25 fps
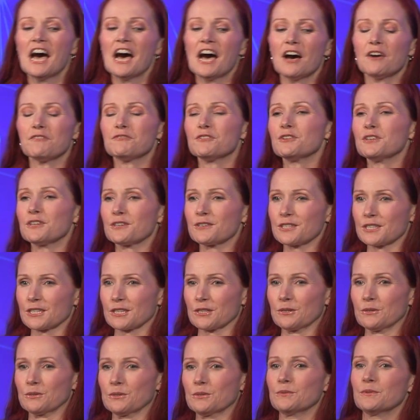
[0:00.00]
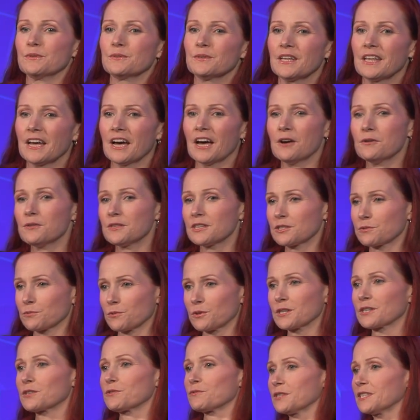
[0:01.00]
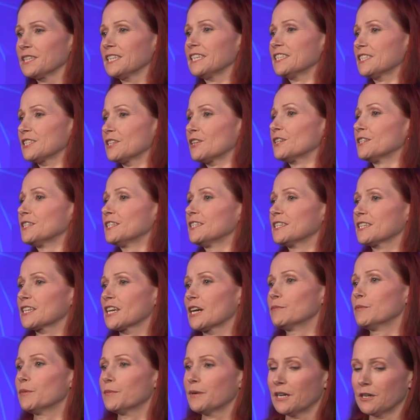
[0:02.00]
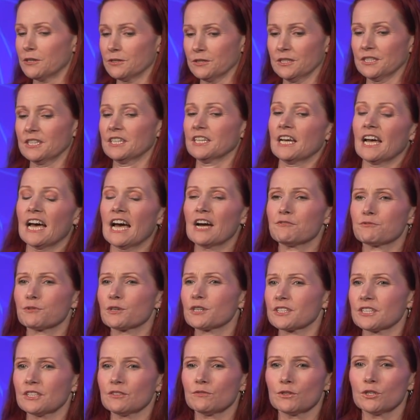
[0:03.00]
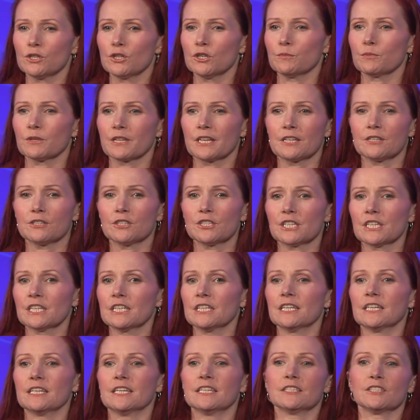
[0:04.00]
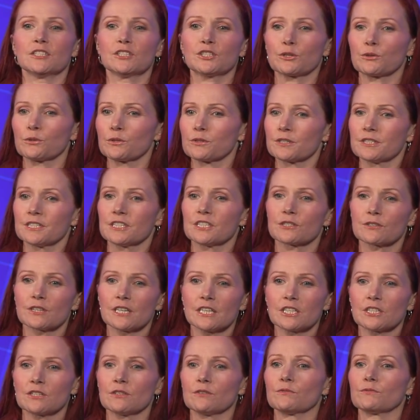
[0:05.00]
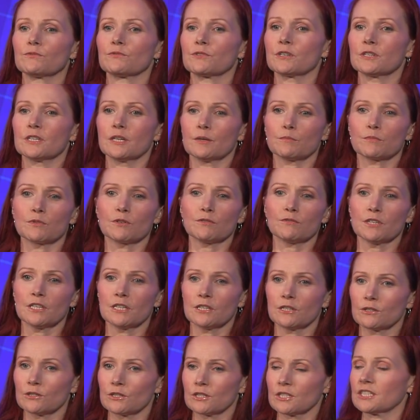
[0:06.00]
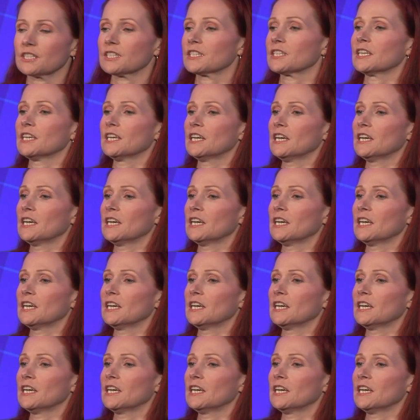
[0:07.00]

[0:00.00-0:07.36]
a few years ago, how this work really started to come about. I've worked in renewable energy and solar integration for a number of years.